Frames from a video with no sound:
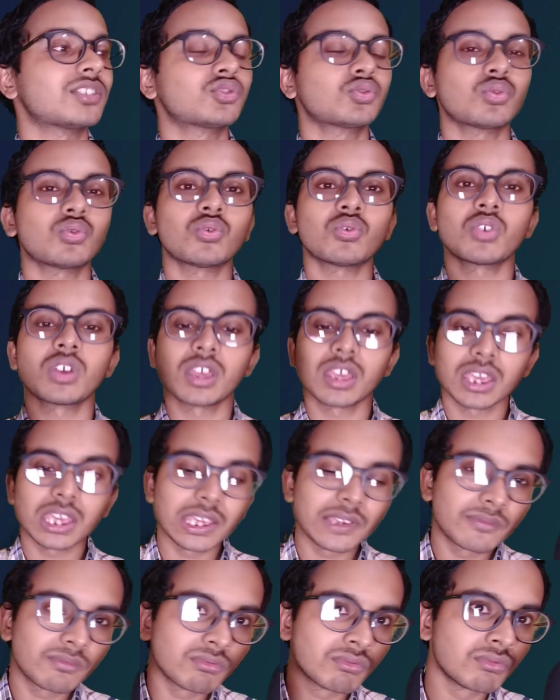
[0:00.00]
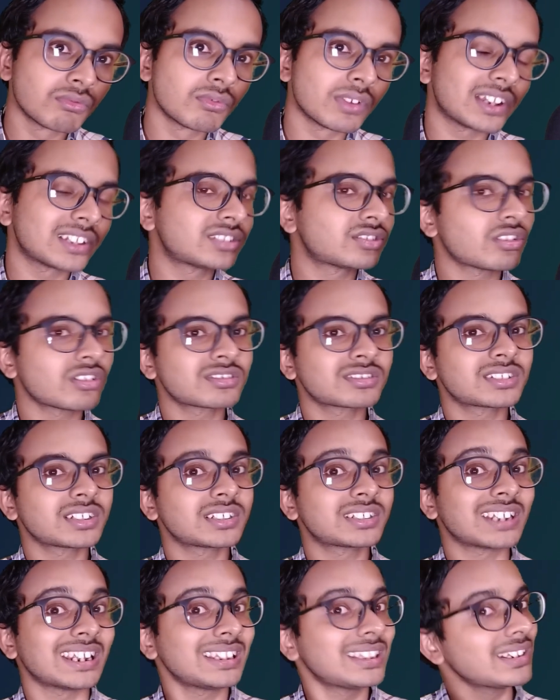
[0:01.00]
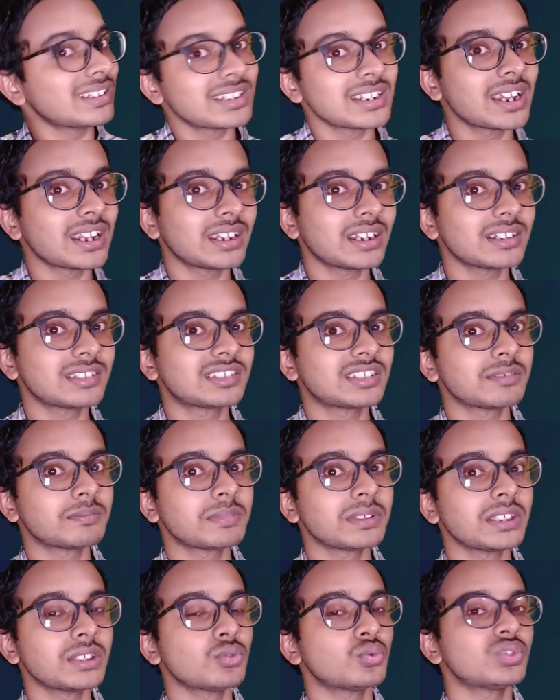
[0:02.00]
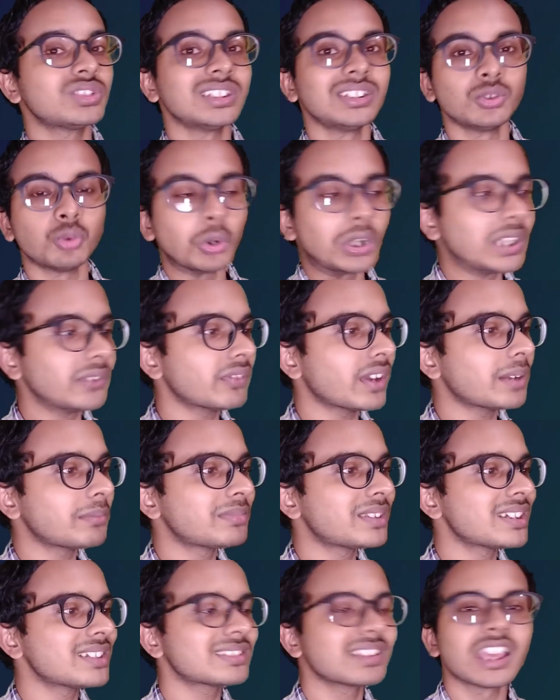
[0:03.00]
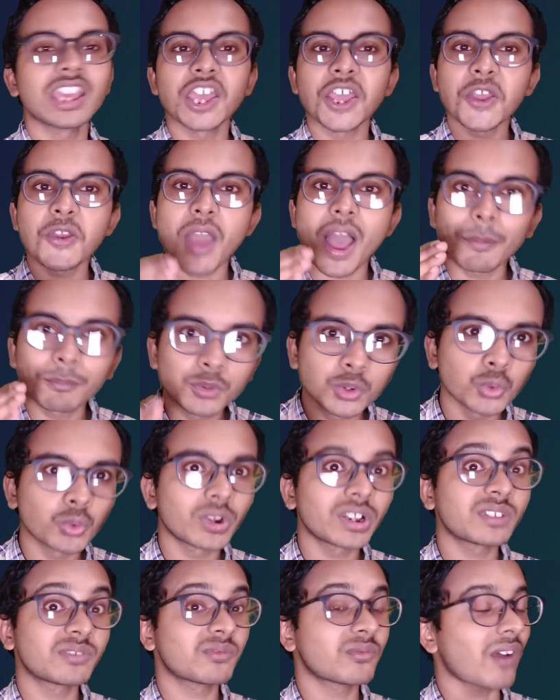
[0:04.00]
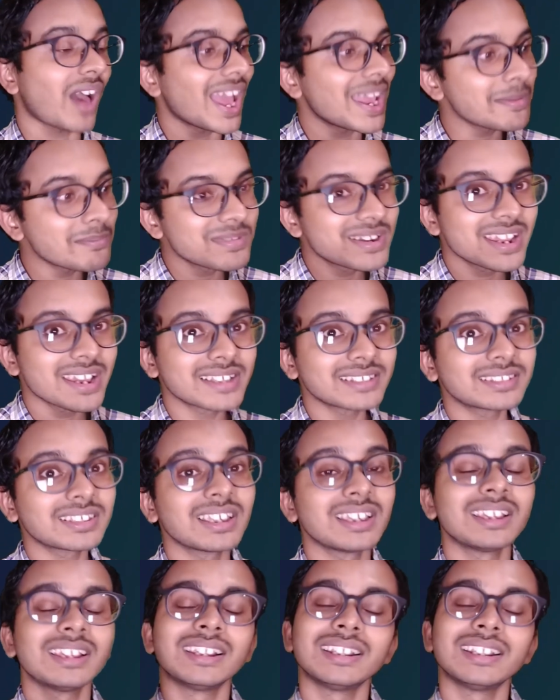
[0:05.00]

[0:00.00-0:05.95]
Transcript: So if you exhausted thirty-three hundred G B within twenty-five days, you have to wait five days.